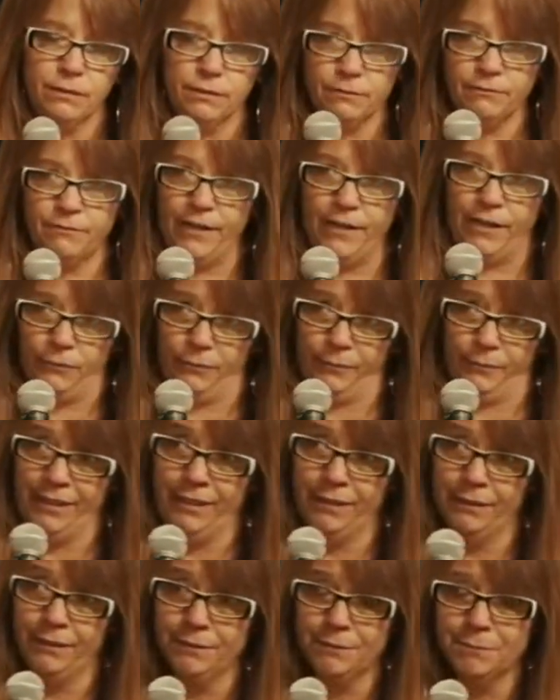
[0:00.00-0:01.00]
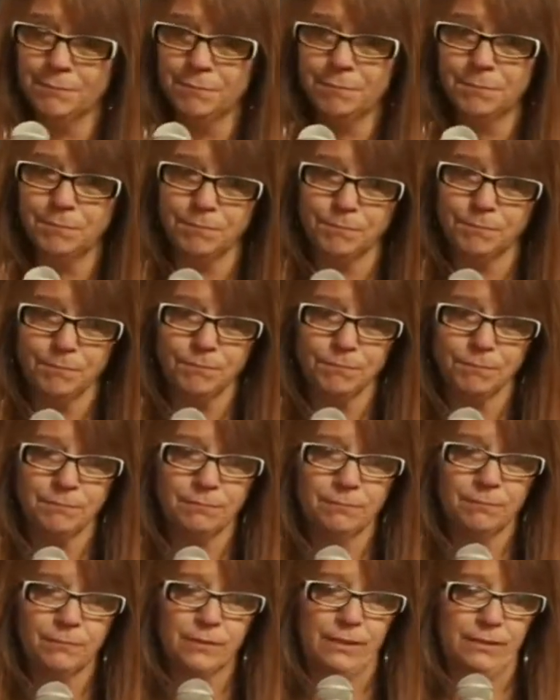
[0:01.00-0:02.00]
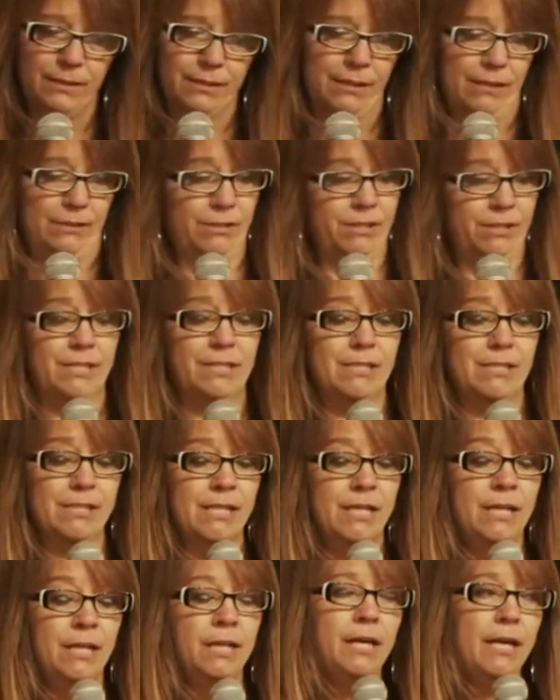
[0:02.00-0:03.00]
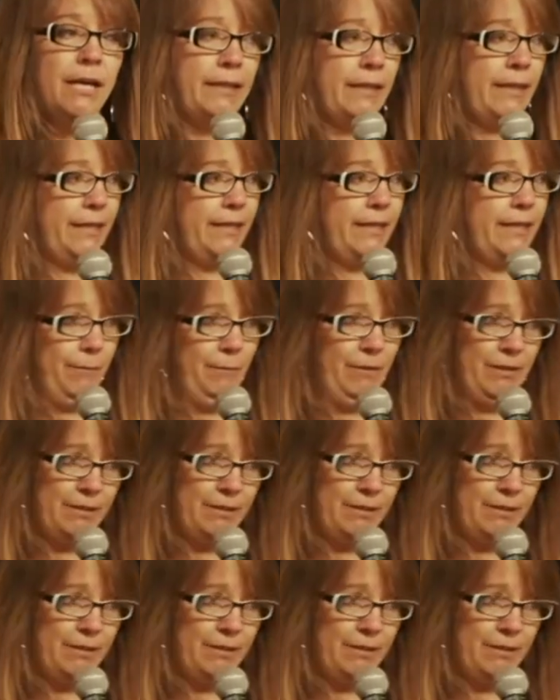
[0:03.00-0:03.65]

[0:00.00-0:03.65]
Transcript: found me unconscious, and he gave me